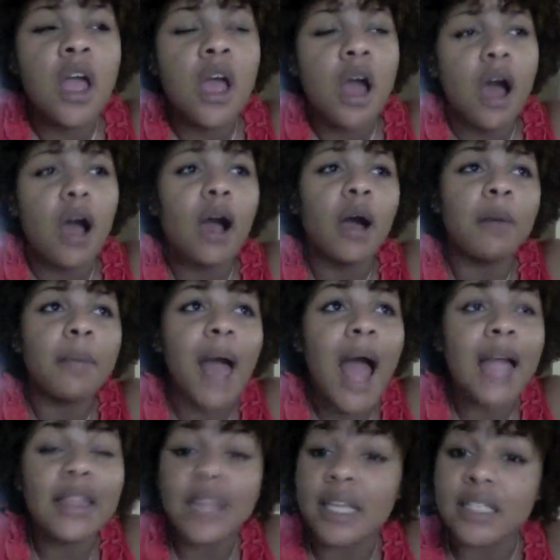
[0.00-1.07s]

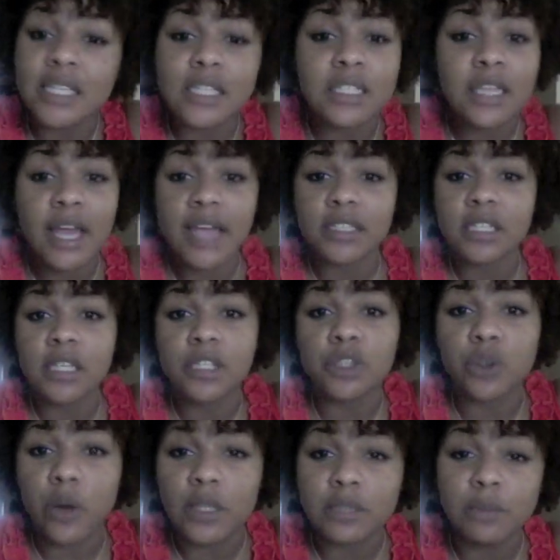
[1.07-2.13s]
I think this is an excellent
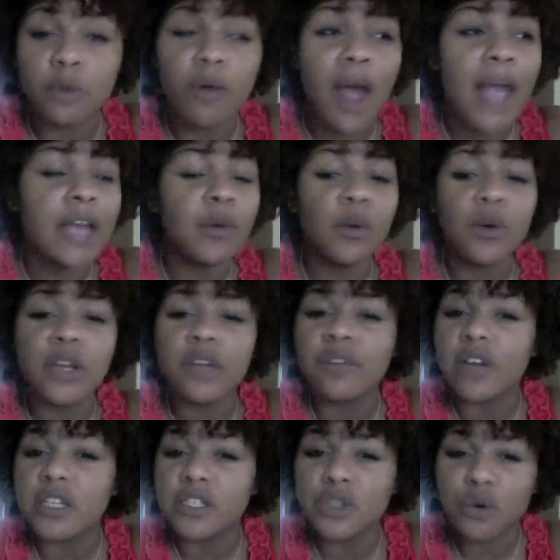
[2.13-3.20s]
choice. Mariah will give
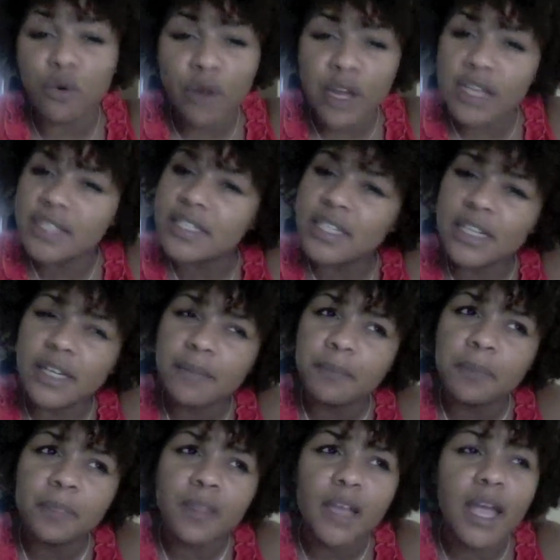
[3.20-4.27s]
us crazy,
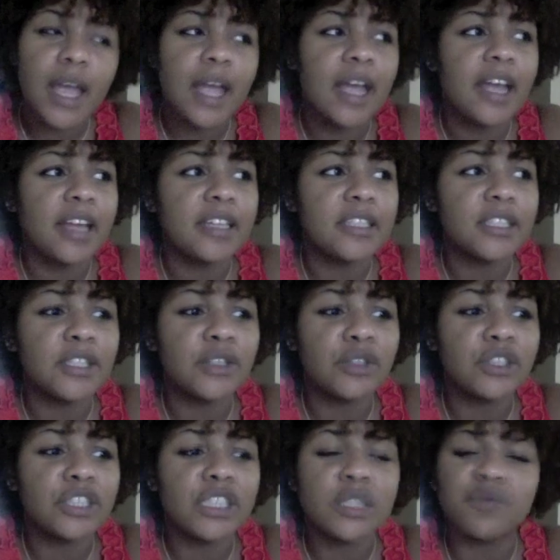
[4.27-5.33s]
and
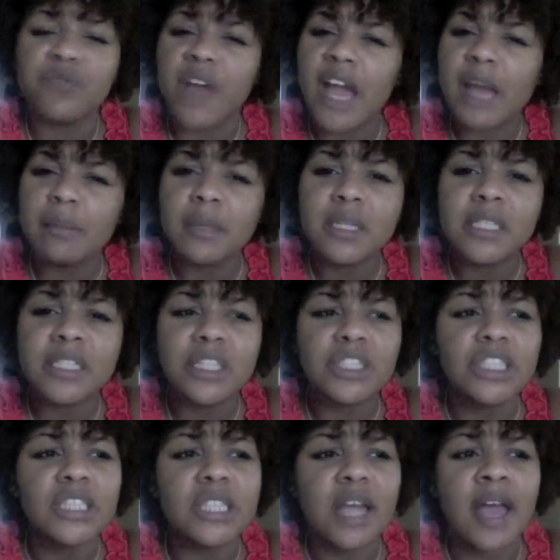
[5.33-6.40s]
she's fabulous, and
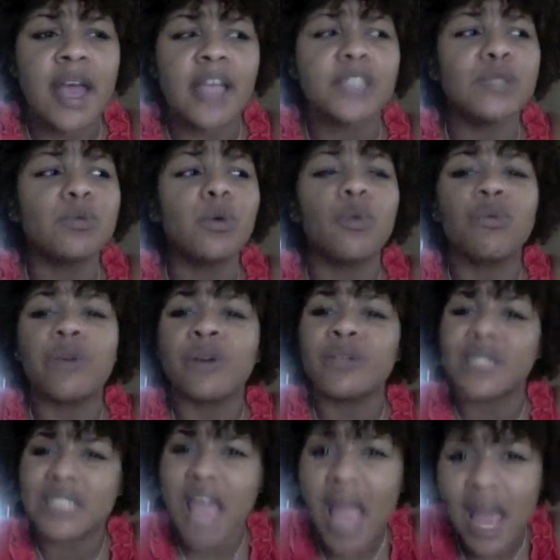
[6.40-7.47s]
she's an actual
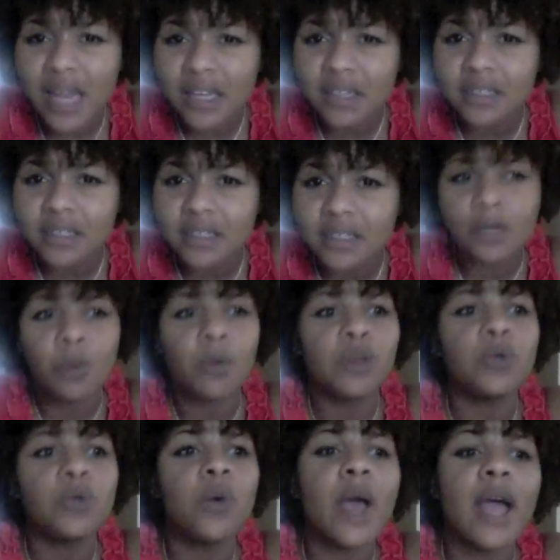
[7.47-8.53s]
real talent, and someone
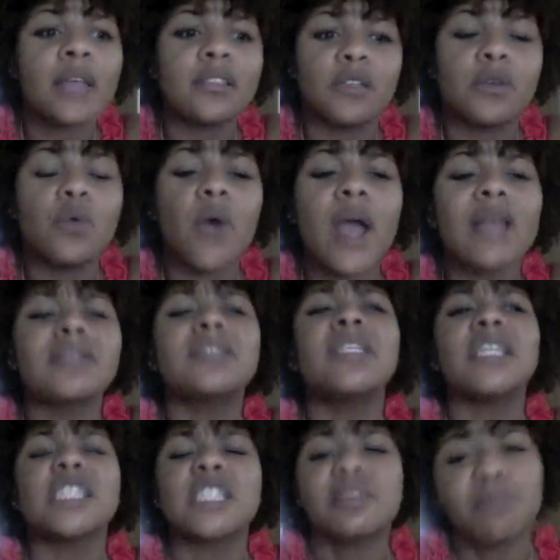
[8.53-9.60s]
who has
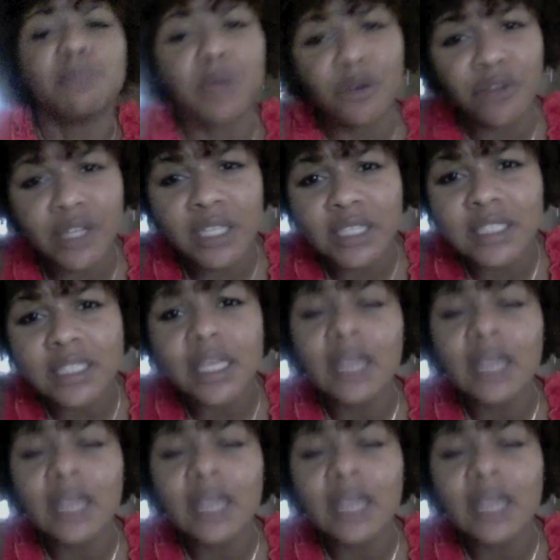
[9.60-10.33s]
the experience